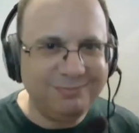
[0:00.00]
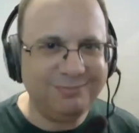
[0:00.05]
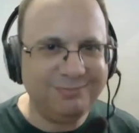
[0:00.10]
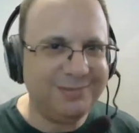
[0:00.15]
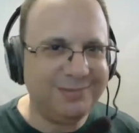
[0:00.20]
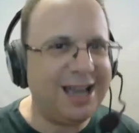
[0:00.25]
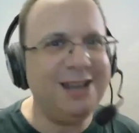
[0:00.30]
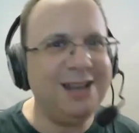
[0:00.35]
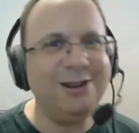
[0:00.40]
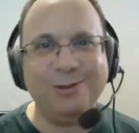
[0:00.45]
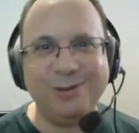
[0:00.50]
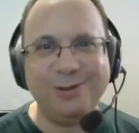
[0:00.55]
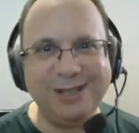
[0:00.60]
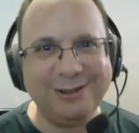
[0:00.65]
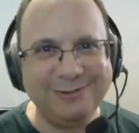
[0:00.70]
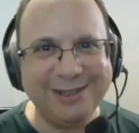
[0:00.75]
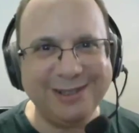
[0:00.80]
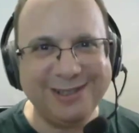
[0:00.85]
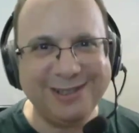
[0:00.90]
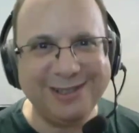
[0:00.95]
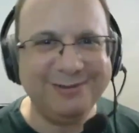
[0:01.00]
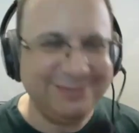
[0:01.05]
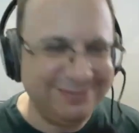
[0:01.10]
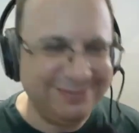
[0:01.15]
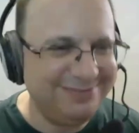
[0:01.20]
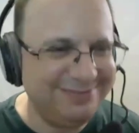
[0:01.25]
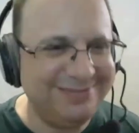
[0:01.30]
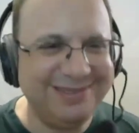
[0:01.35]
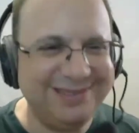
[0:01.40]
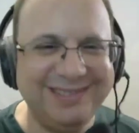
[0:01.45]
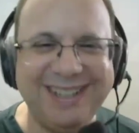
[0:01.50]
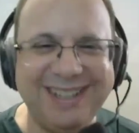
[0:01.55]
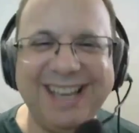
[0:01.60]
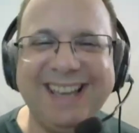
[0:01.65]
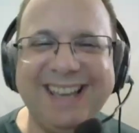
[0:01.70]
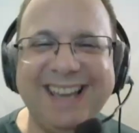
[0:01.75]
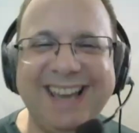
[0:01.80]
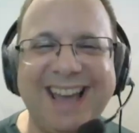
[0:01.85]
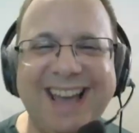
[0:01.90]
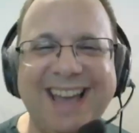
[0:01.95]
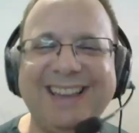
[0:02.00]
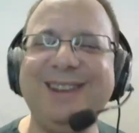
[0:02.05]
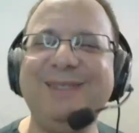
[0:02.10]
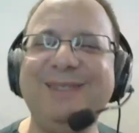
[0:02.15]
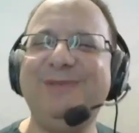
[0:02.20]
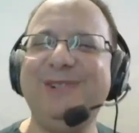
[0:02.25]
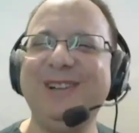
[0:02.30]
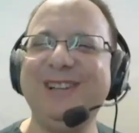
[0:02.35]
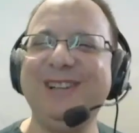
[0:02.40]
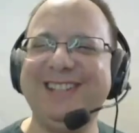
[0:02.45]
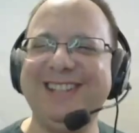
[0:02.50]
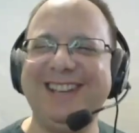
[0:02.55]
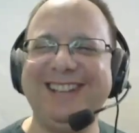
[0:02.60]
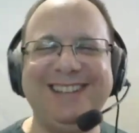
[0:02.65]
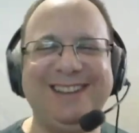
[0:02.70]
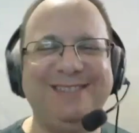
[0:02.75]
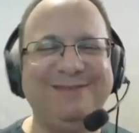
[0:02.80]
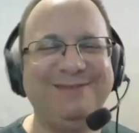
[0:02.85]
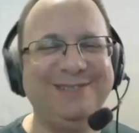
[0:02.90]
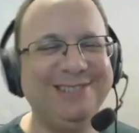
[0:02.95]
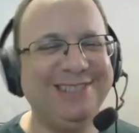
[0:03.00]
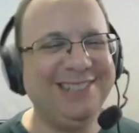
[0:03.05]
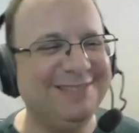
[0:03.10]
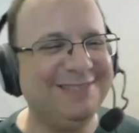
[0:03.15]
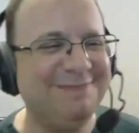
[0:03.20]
I know Star Trek, so I can appreciate the effort.